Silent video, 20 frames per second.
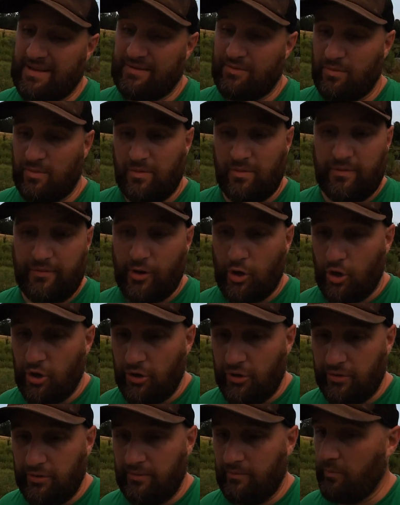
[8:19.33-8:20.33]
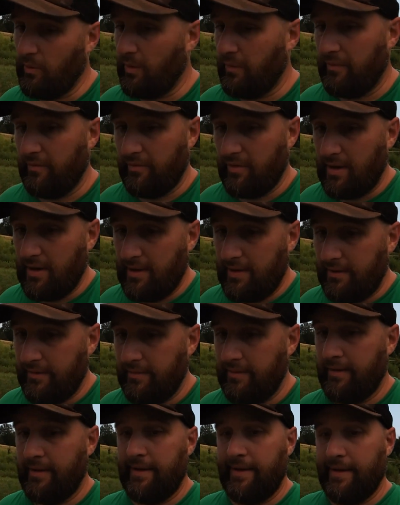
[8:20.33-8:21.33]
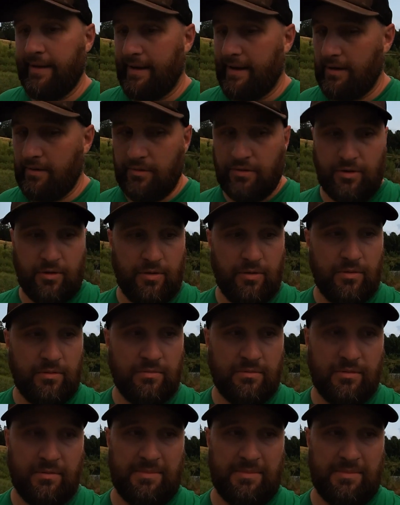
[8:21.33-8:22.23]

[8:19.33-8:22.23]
That's what we've heard and what we've read. I don't know.